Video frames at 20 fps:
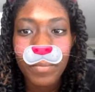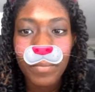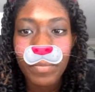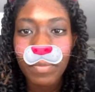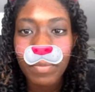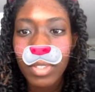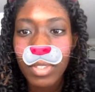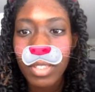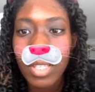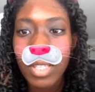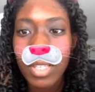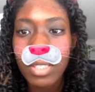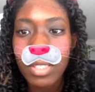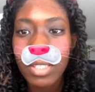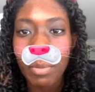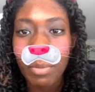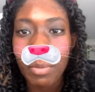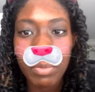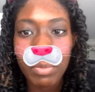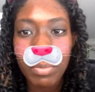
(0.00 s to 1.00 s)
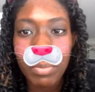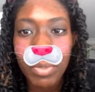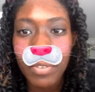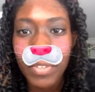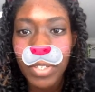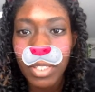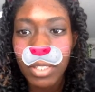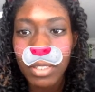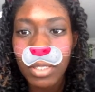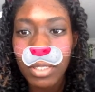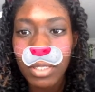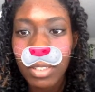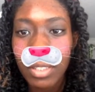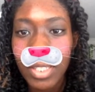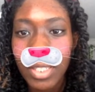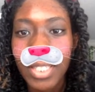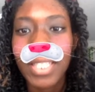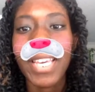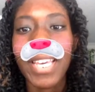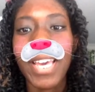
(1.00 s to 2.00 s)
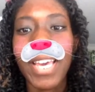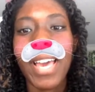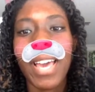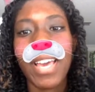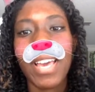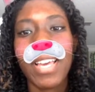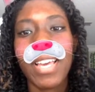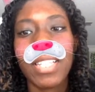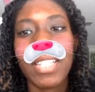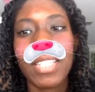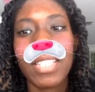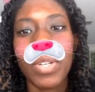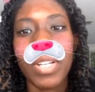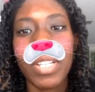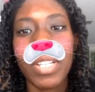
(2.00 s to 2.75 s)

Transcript: This is about to be perfect. Yes.